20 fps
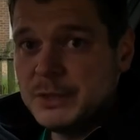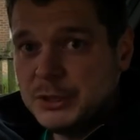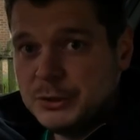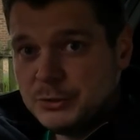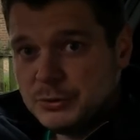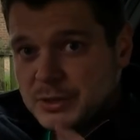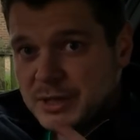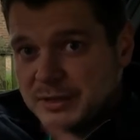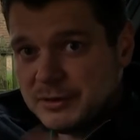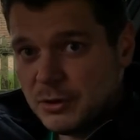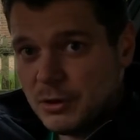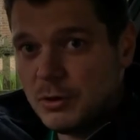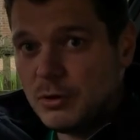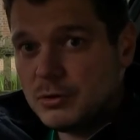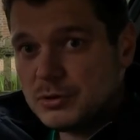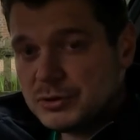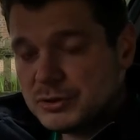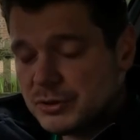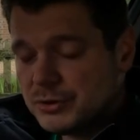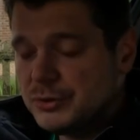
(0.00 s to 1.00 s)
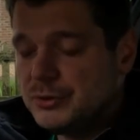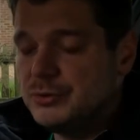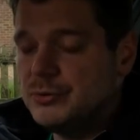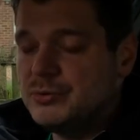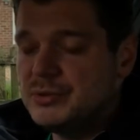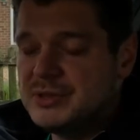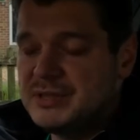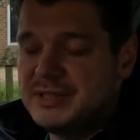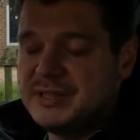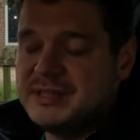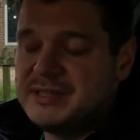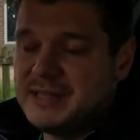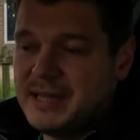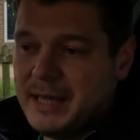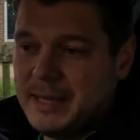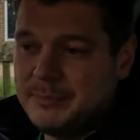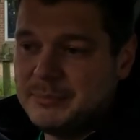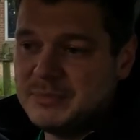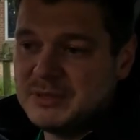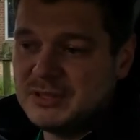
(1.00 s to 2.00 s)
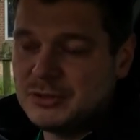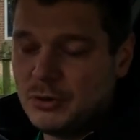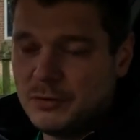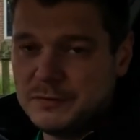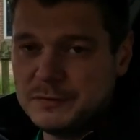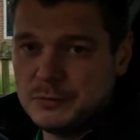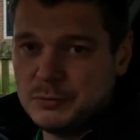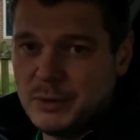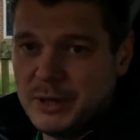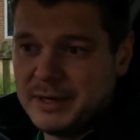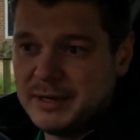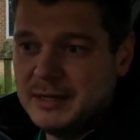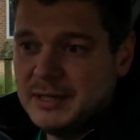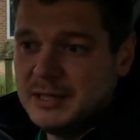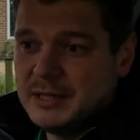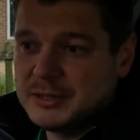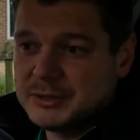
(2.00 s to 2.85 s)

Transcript: you can also use the same software.